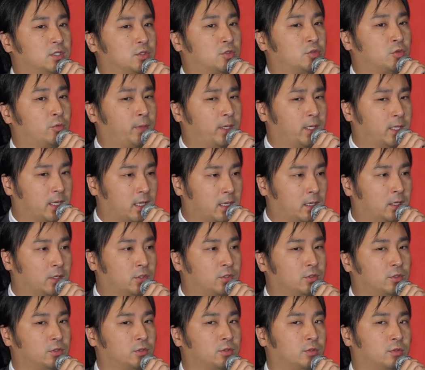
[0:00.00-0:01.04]
to be done
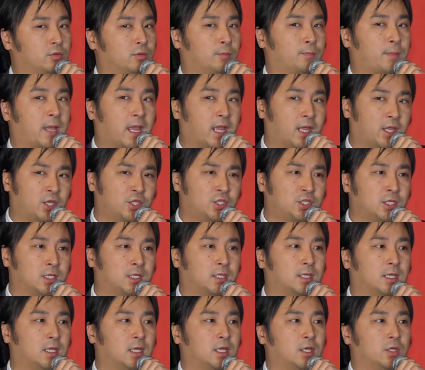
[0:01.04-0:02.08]
to package
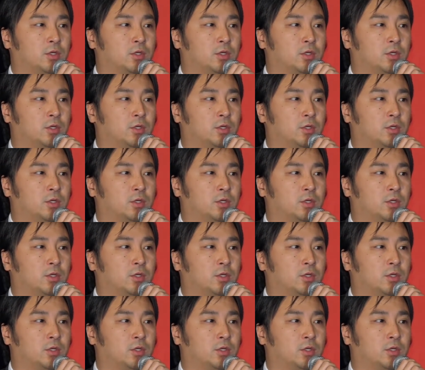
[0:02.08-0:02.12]
it,